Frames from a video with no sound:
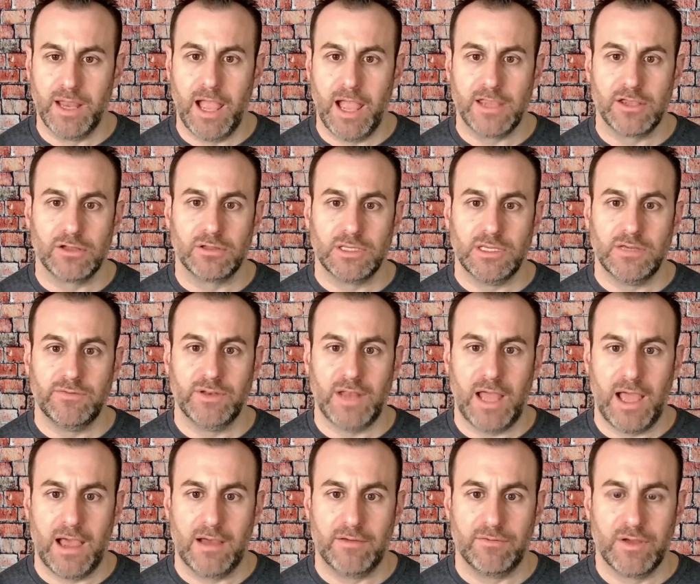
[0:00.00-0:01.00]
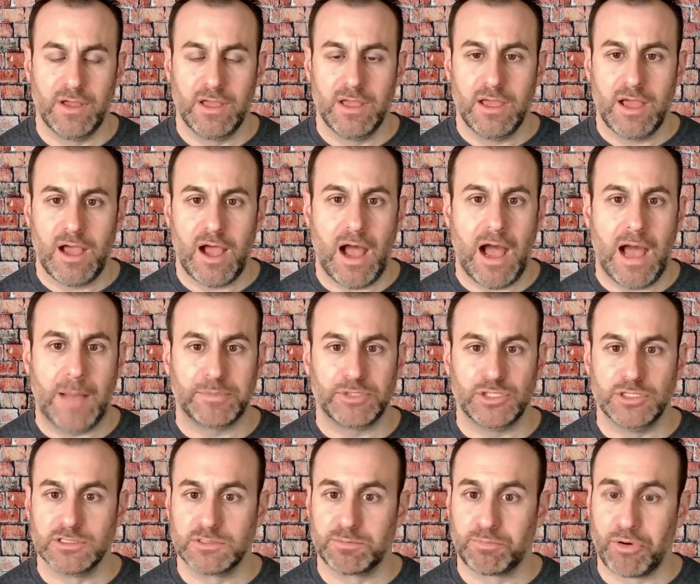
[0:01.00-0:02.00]
And you'll even have
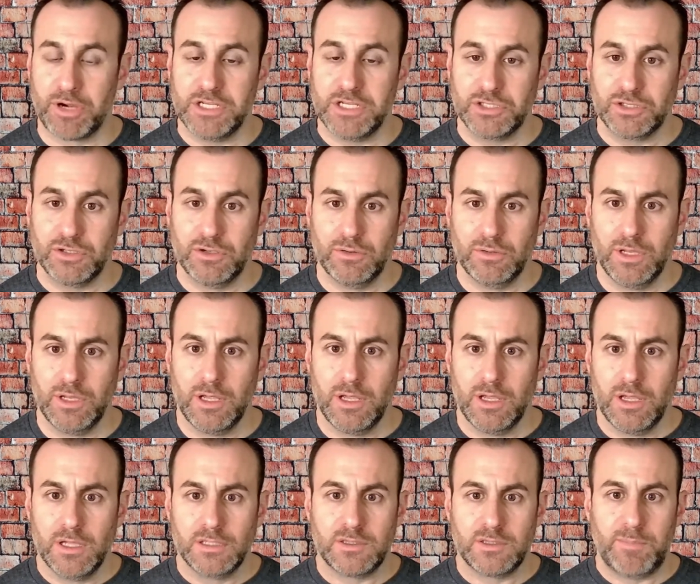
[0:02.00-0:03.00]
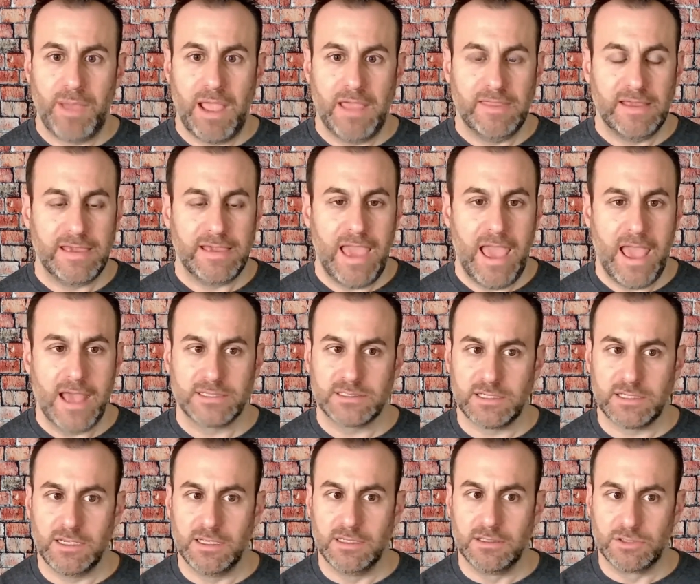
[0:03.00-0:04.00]
options pretty soon to pay the gas
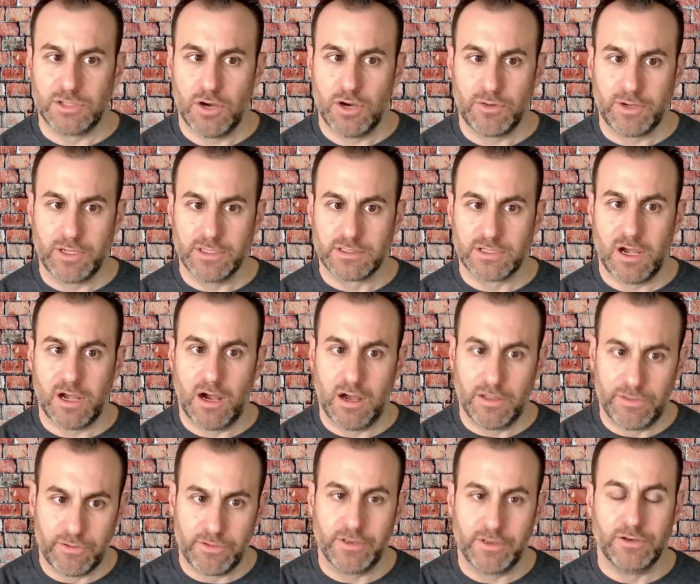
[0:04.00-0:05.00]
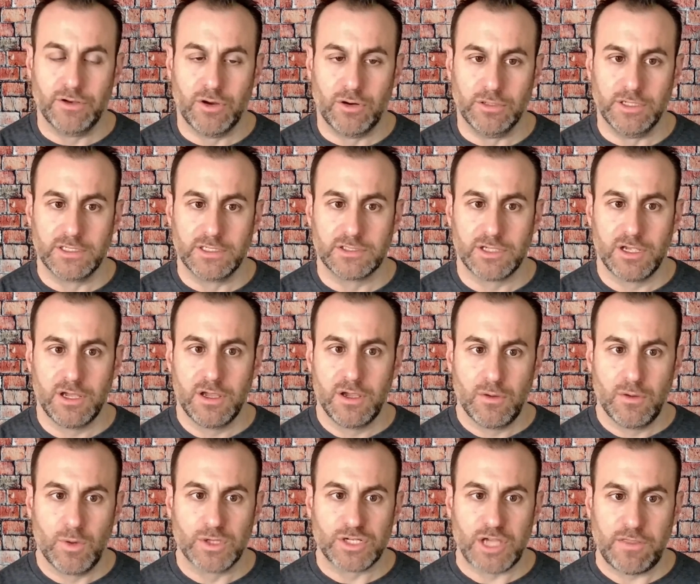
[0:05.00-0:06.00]
in tokens other than NOLUS,
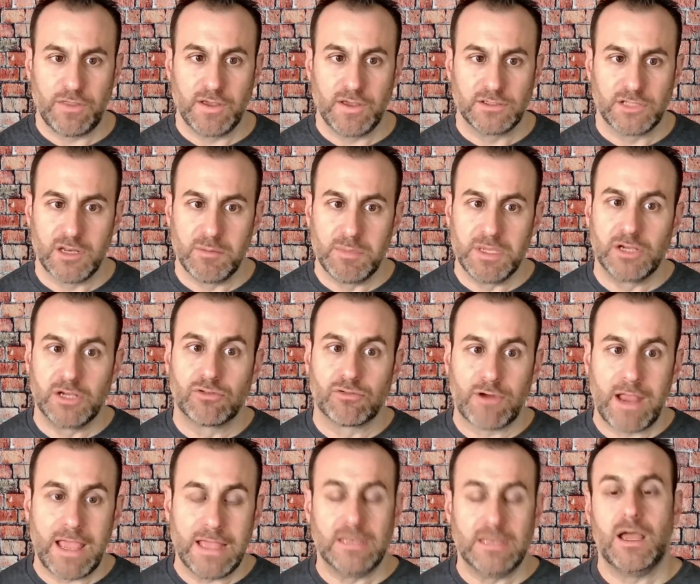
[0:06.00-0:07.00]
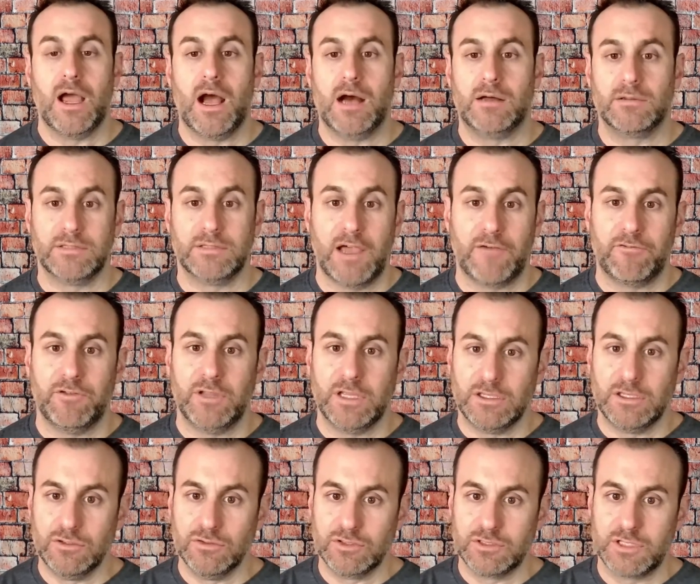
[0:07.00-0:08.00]
which I think is going to be great. I'll definitely
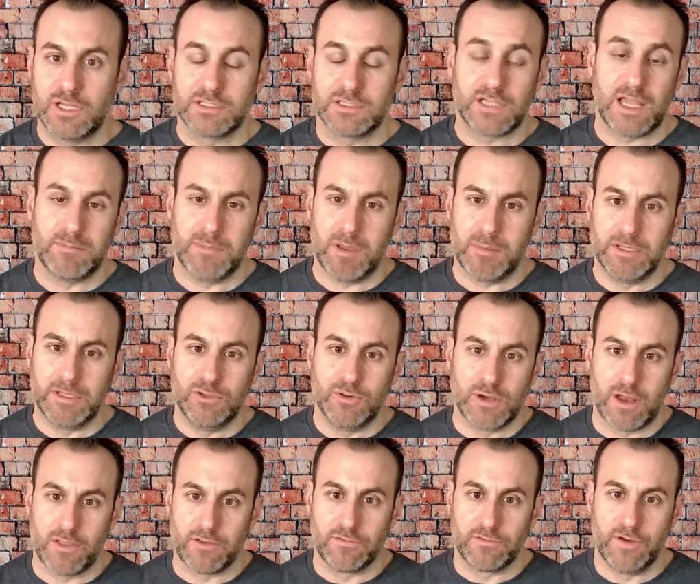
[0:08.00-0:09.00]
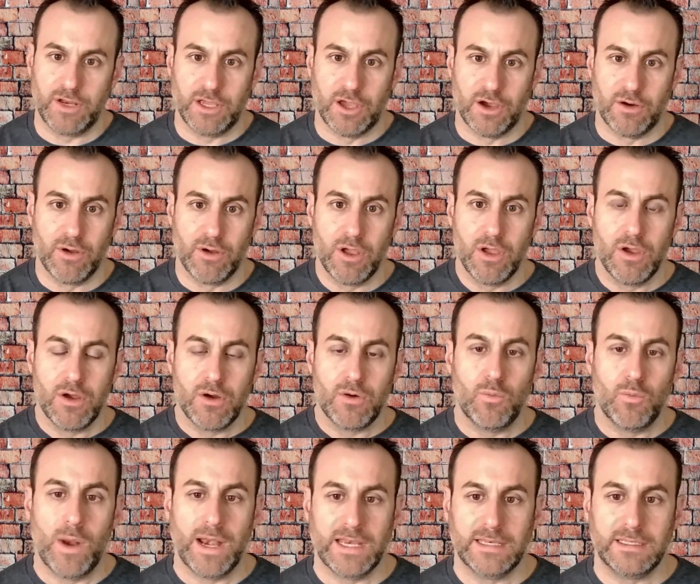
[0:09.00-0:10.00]
use this and maybe do another video
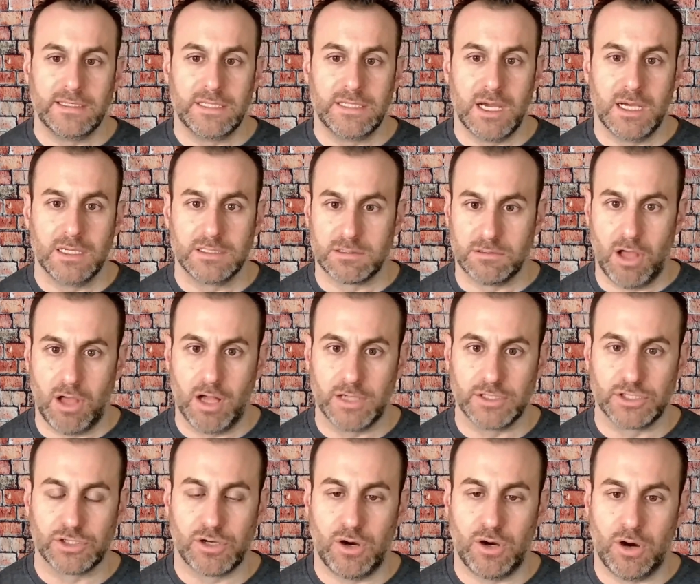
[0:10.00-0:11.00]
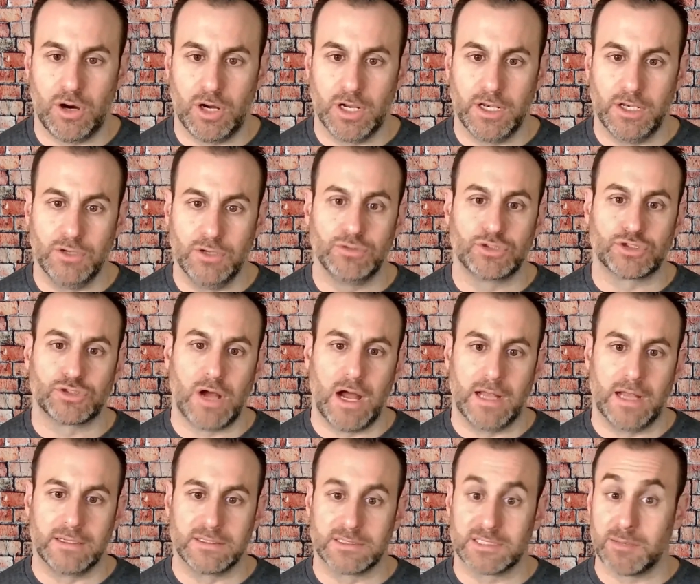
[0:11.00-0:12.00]
when it does launch on
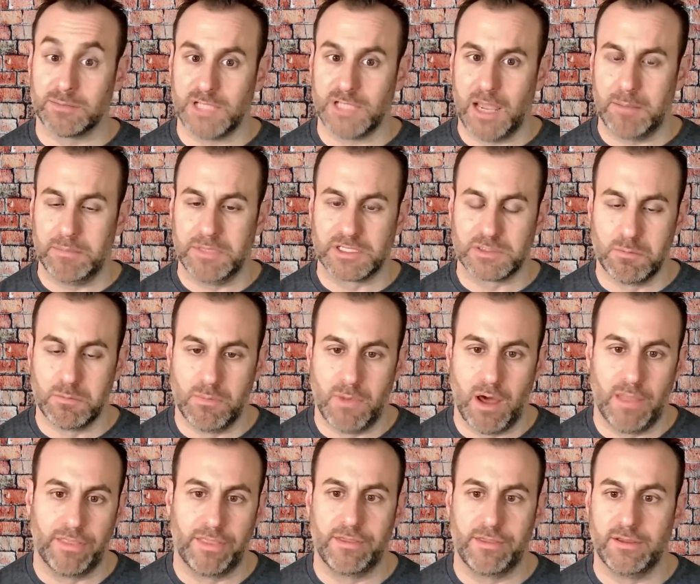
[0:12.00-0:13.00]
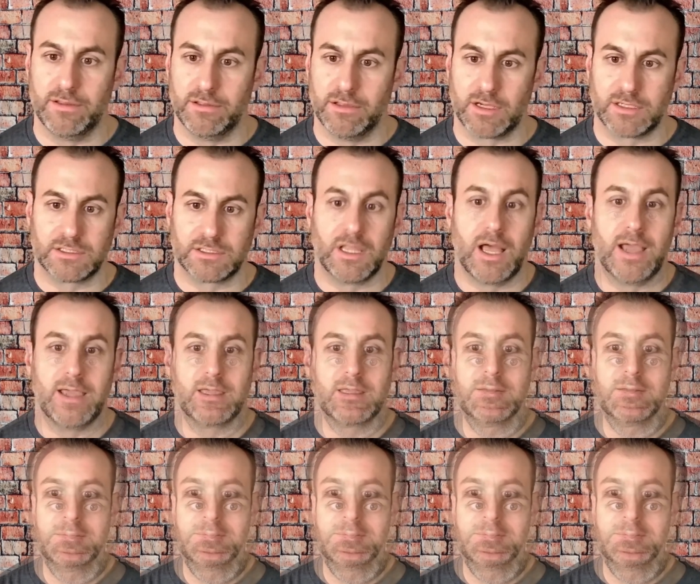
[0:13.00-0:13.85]
Neutron sometime this month, it looks like.